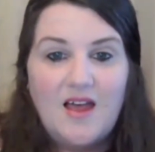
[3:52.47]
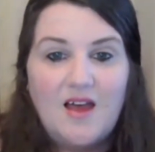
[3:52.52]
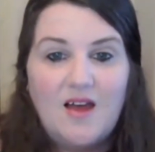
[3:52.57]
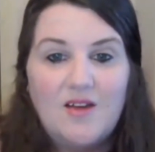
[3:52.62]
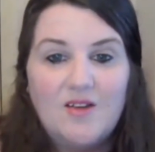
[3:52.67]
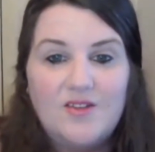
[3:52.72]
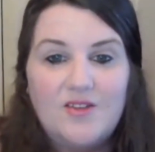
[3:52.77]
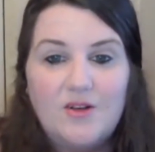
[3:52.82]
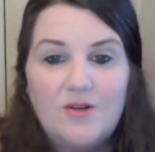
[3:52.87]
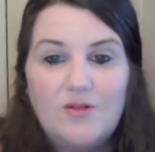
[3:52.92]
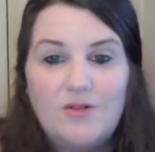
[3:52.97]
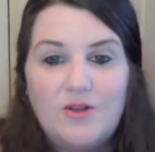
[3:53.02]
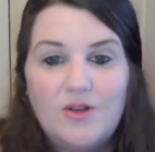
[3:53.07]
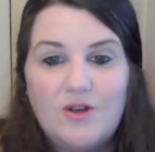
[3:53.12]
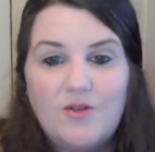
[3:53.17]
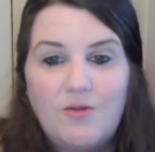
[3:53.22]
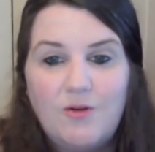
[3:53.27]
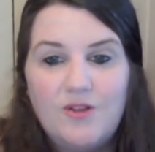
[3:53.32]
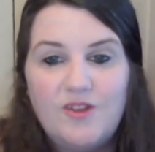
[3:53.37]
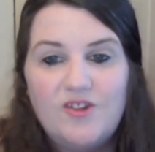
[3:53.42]
Also,
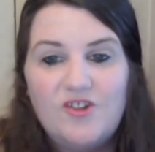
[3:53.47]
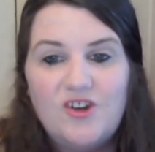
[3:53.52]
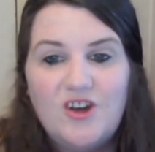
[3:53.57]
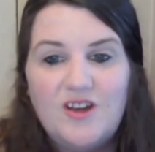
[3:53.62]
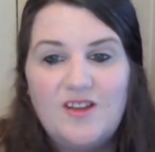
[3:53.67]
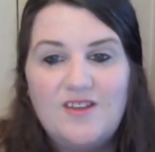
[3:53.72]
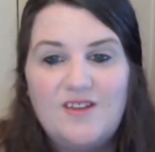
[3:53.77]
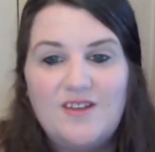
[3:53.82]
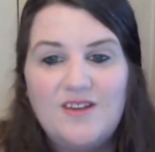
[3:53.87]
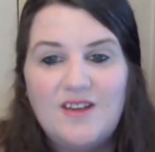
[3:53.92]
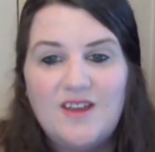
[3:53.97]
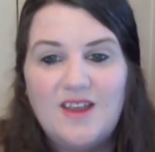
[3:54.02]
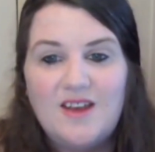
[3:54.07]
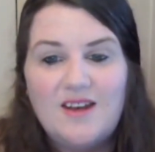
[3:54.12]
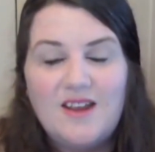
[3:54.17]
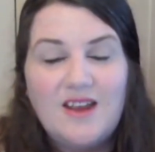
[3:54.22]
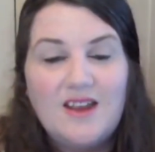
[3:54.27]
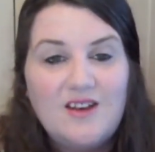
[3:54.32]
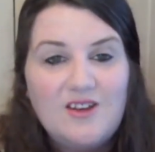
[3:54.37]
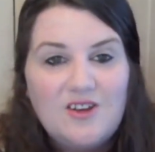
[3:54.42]
look for the chance to get
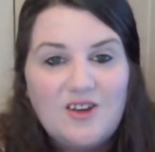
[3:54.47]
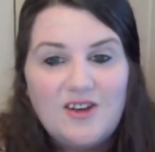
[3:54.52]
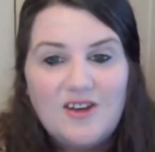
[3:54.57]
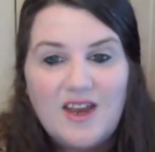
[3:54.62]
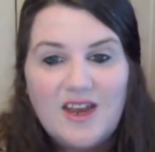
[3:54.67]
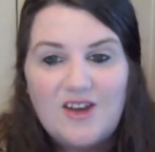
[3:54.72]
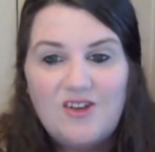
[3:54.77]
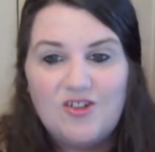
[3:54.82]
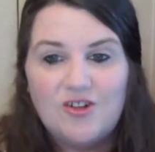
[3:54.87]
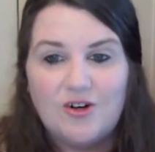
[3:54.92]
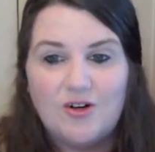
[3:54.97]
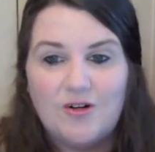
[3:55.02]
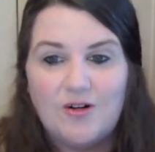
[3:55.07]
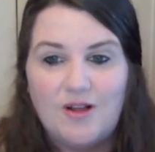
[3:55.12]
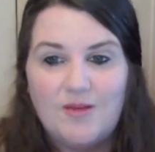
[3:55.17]
into nature.